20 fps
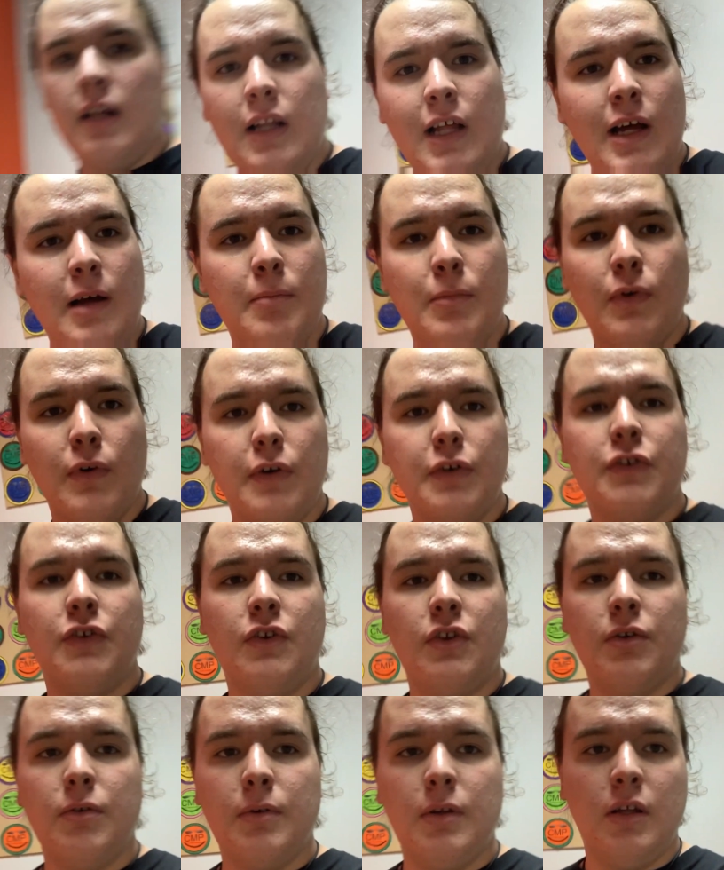a lot more to
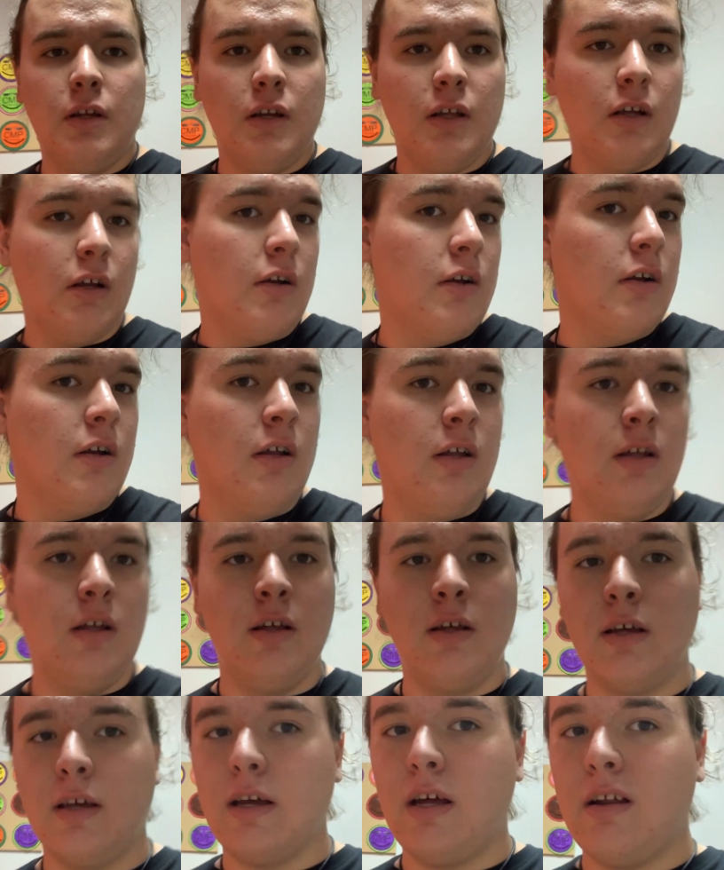do in here.
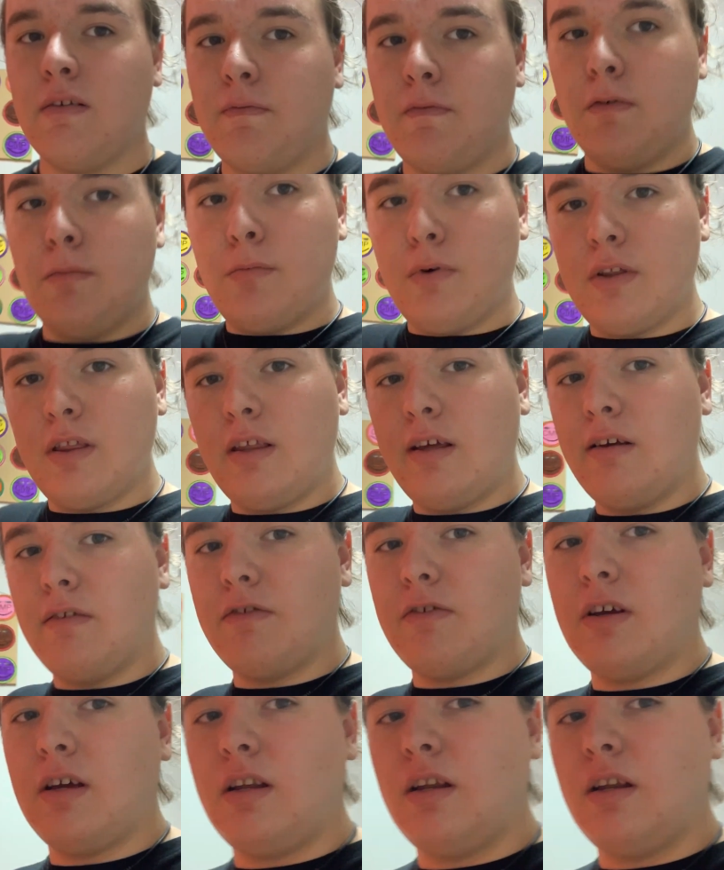Got a few more things I